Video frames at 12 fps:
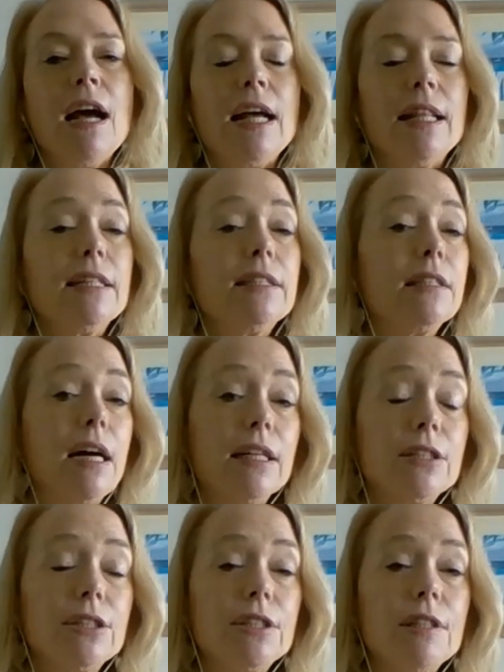I think
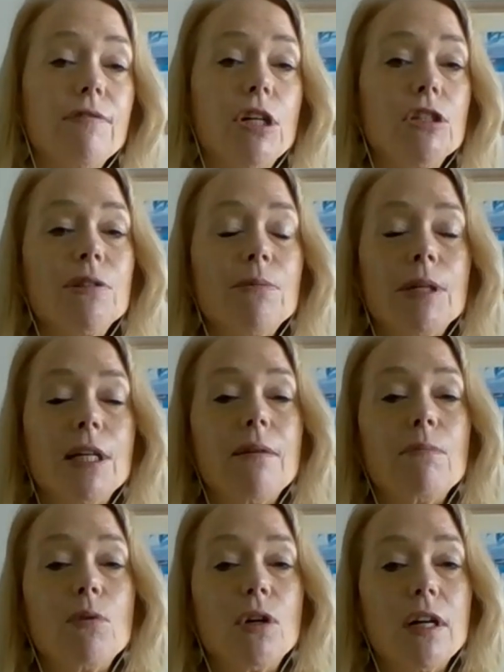doctors have also
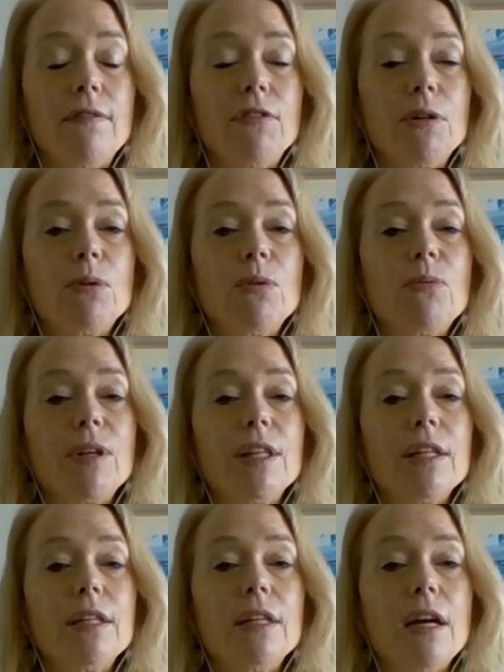become more comfortable with
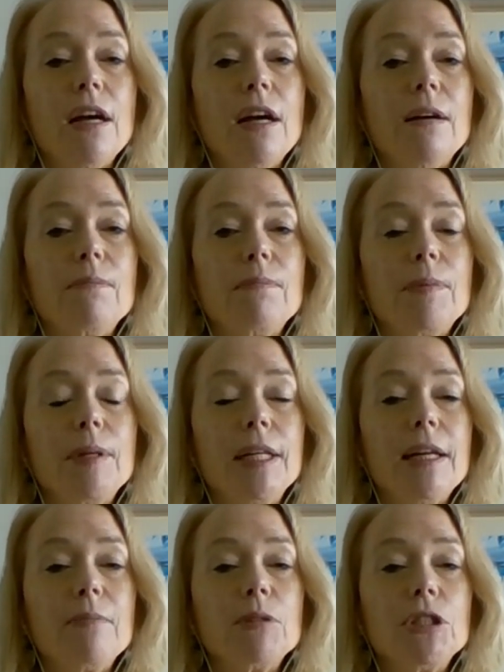it, um,
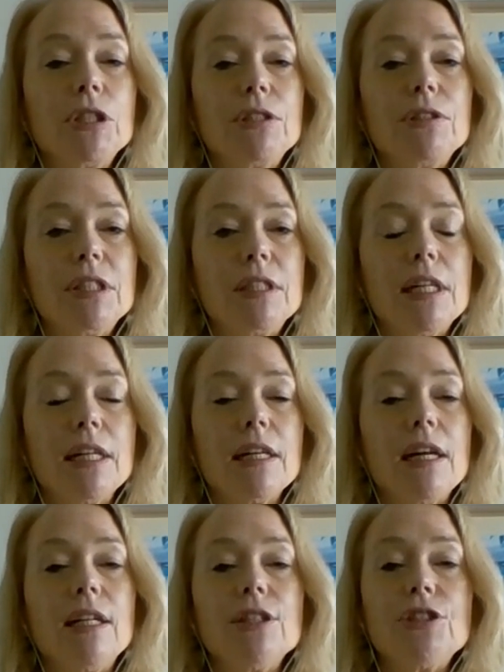being able to use the
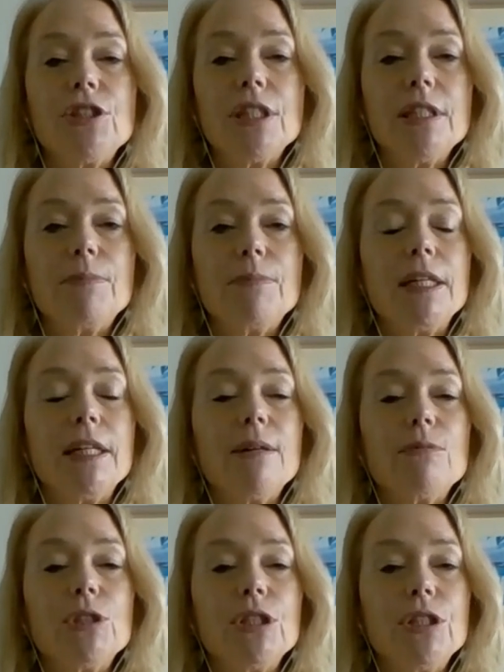technology, being
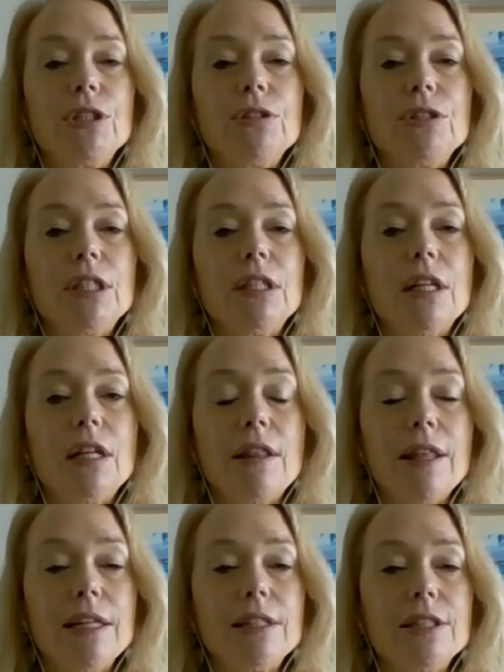able to use
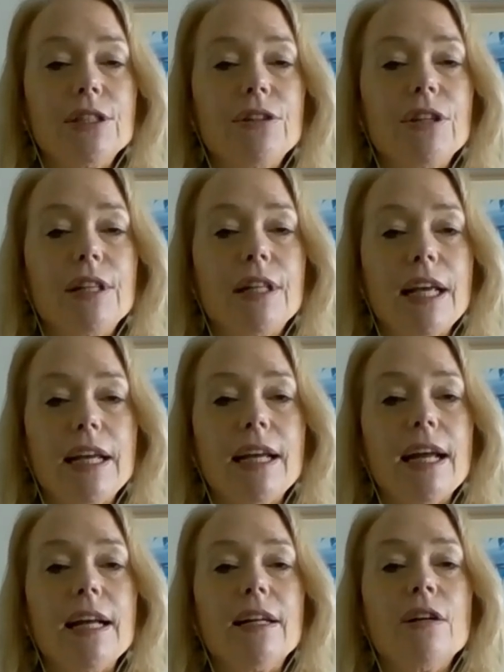things so that they
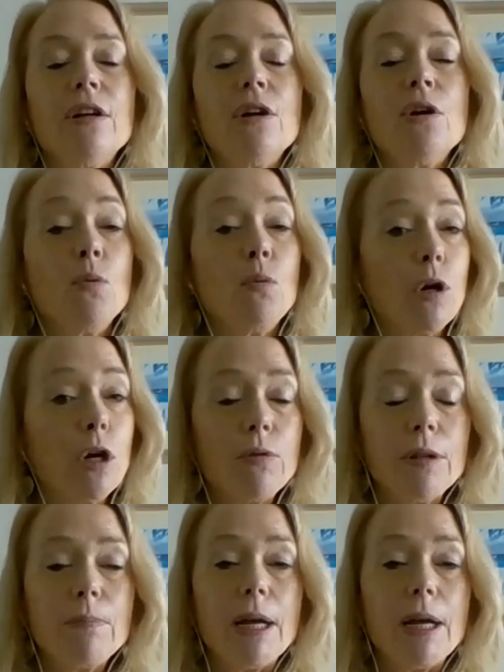can work with